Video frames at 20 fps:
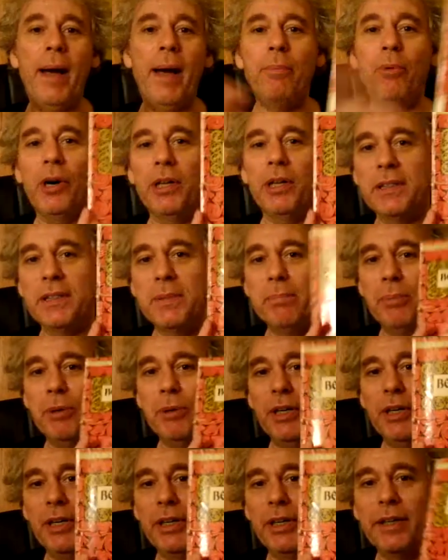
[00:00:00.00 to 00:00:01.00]
I bought this
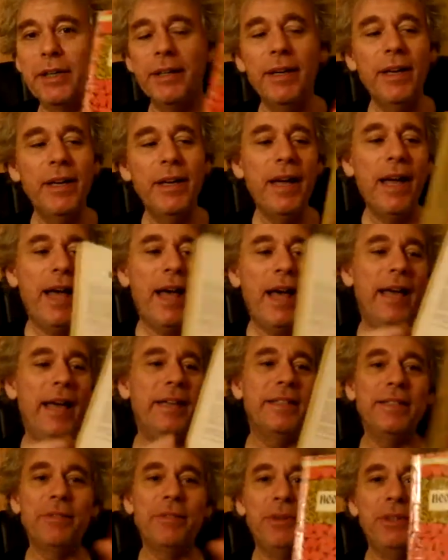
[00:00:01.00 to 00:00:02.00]
book
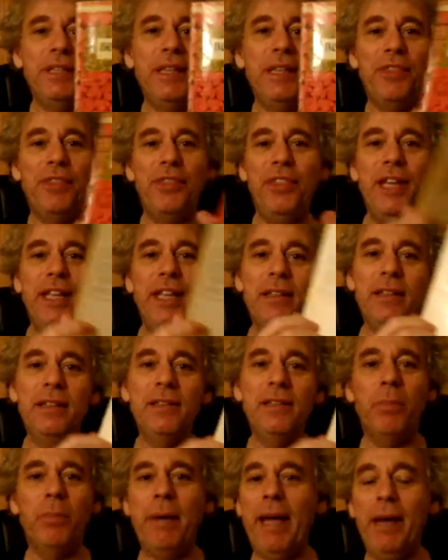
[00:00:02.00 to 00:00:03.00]
and it's a really thin
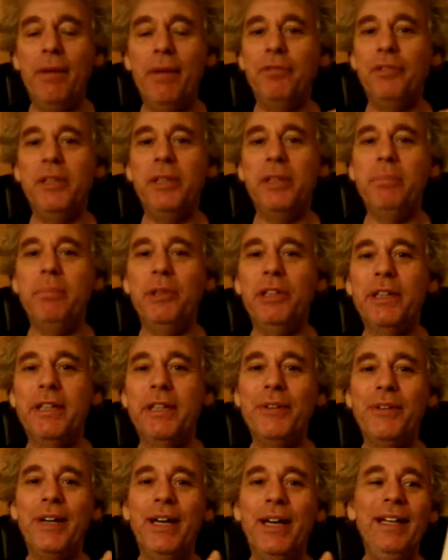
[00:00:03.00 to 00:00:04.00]
little pamphlet
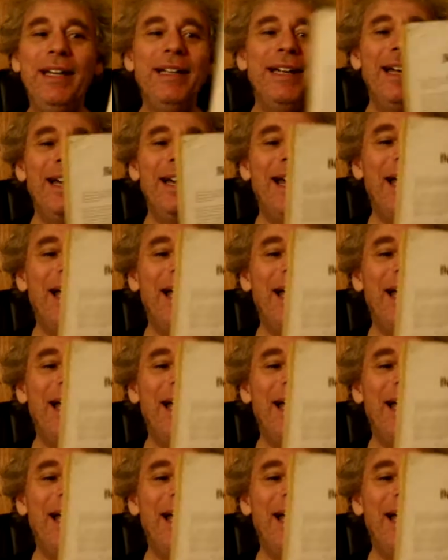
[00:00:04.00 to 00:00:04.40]
book, right?